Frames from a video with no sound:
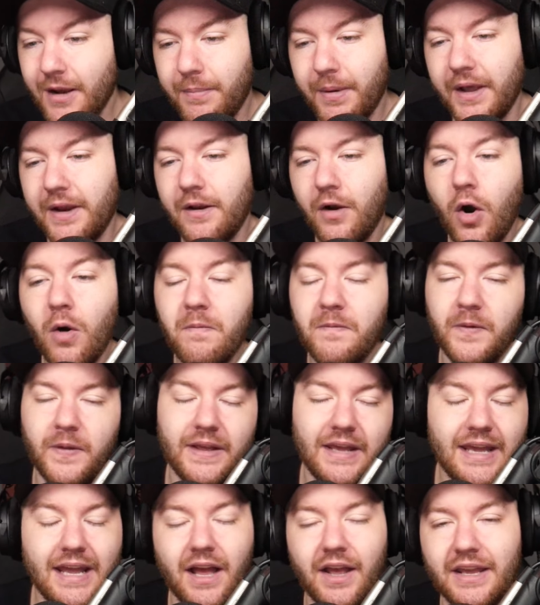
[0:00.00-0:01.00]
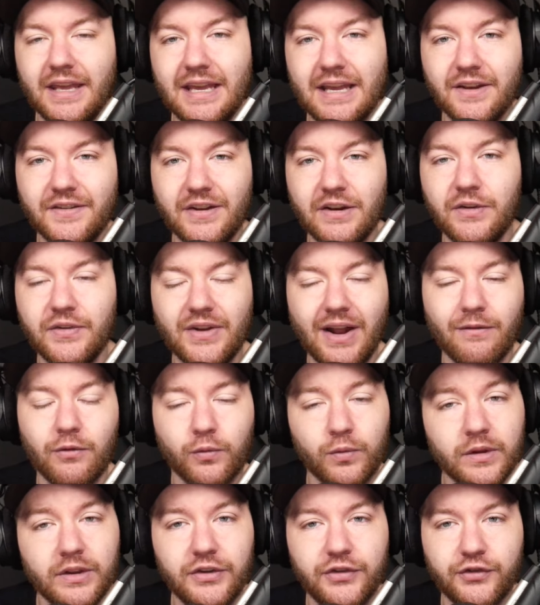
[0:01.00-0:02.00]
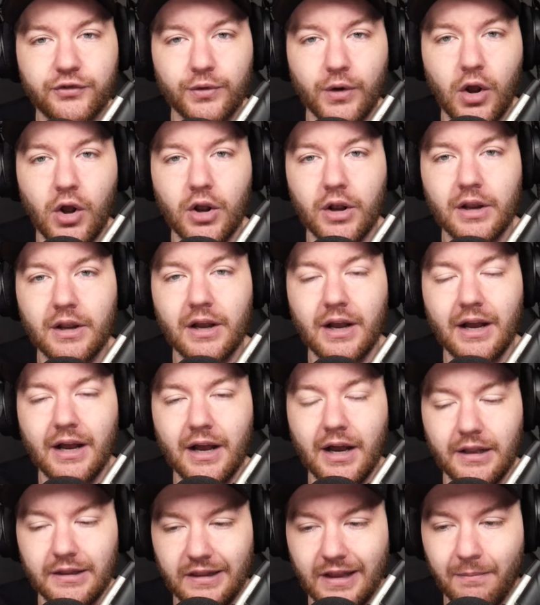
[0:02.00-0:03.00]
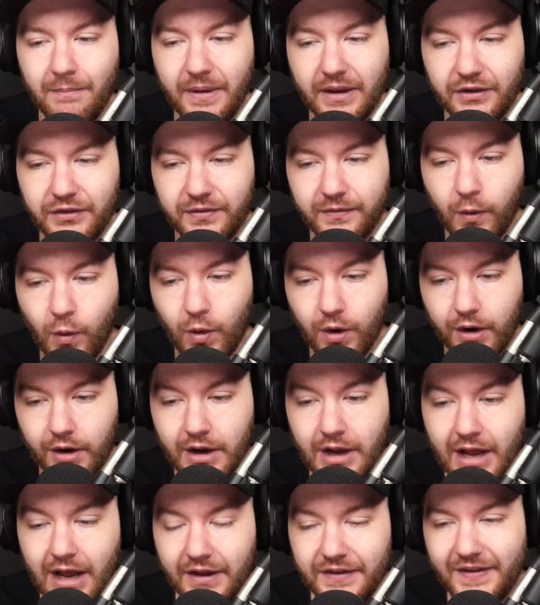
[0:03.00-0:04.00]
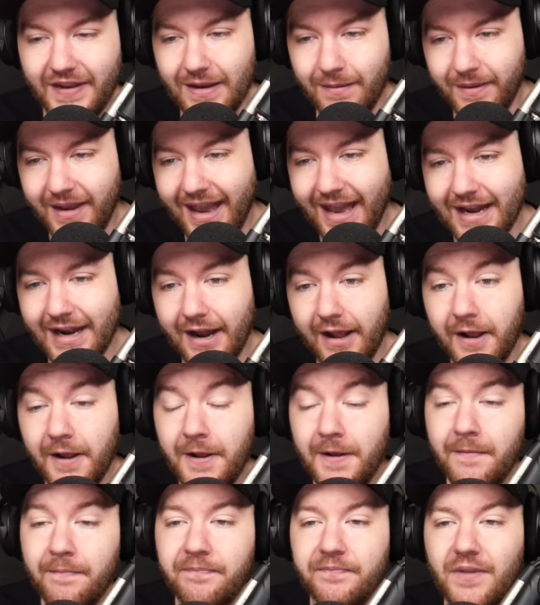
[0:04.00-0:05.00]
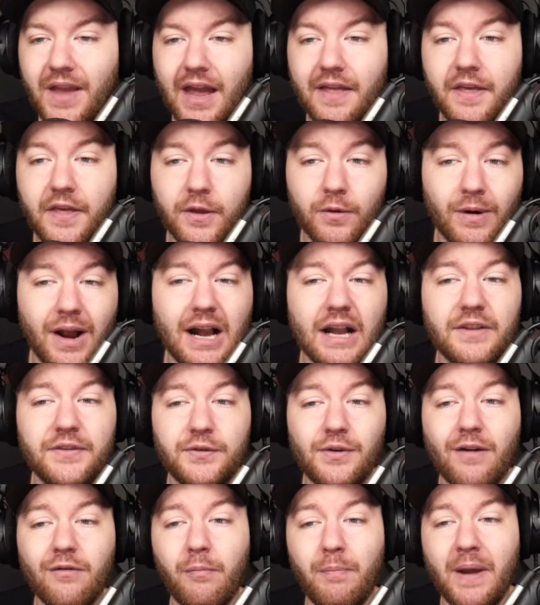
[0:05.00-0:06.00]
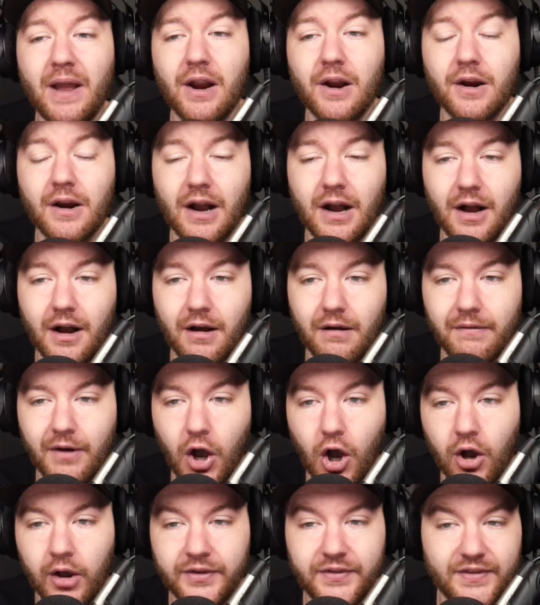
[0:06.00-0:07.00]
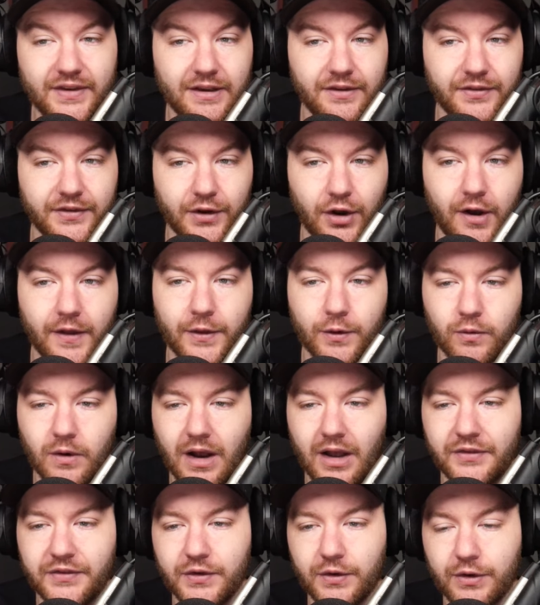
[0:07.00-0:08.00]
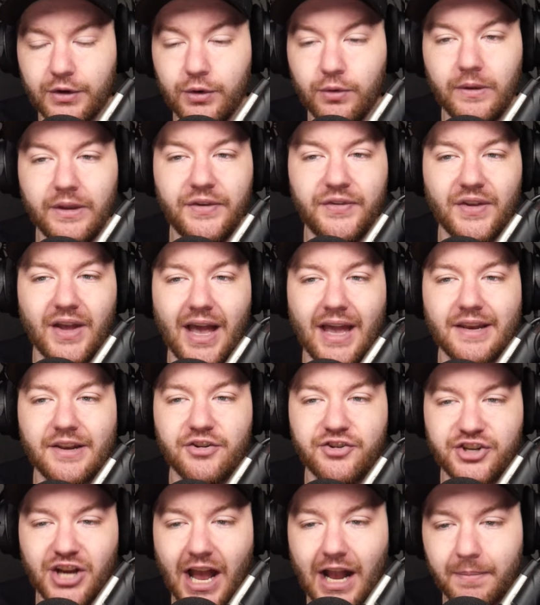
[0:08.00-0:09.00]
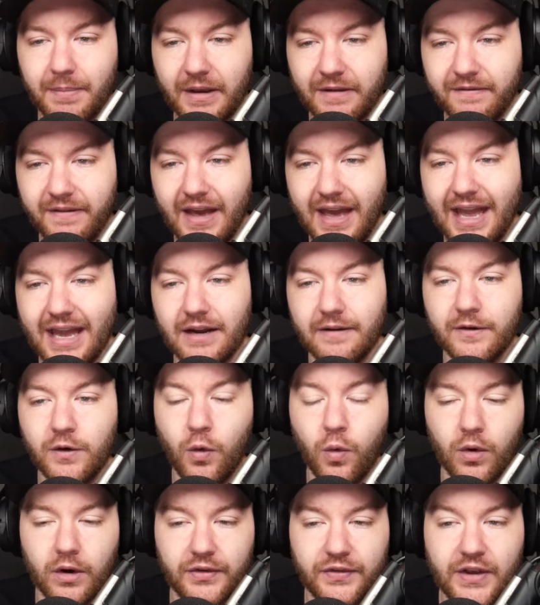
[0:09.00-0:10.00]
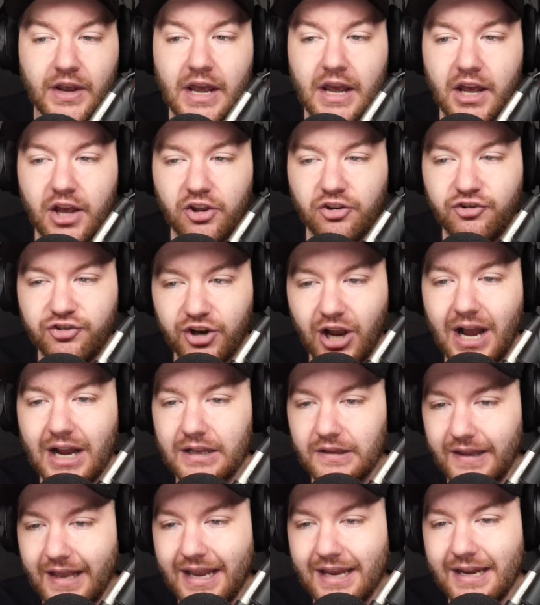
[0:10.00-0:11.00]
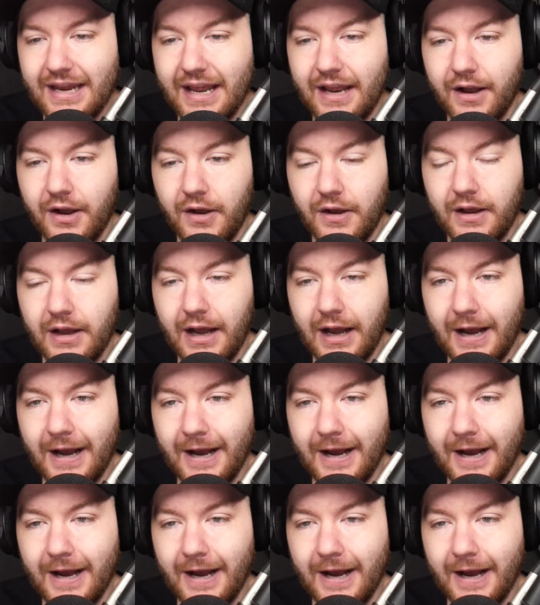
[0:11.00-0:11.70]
But hopefully he continues to have a really strong Olympics for Team Canada. And then the Rockets do have a pair of Aussies on the roster, newly signed Jack McVeigh and, of course, Jock Landale,